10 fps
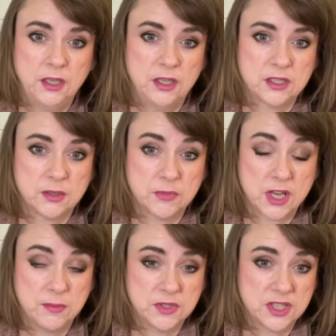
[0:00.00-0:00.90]

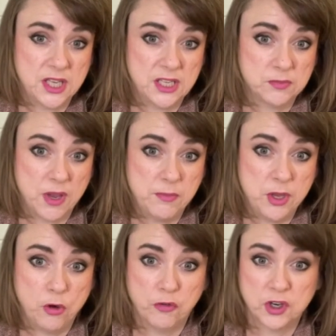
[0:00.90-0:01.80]
Sometimes things might be
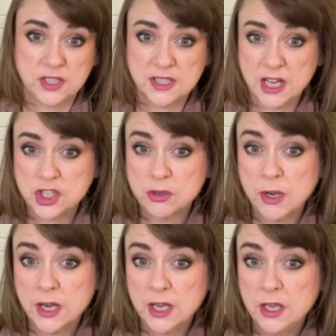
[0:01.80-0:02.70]
over
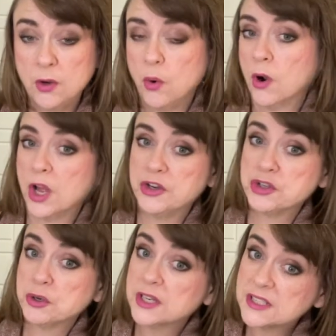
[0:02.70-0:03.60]
exaggerated or
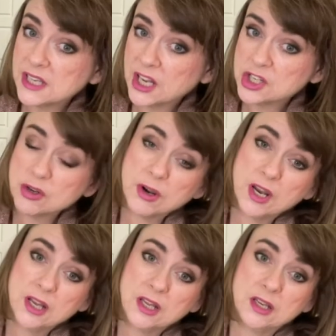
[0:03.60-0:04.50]
under
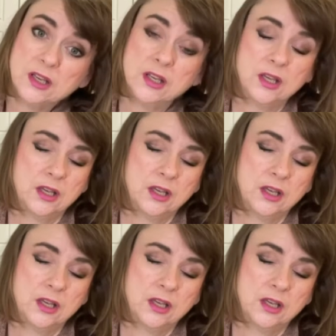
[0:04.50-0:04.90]
exaggerated.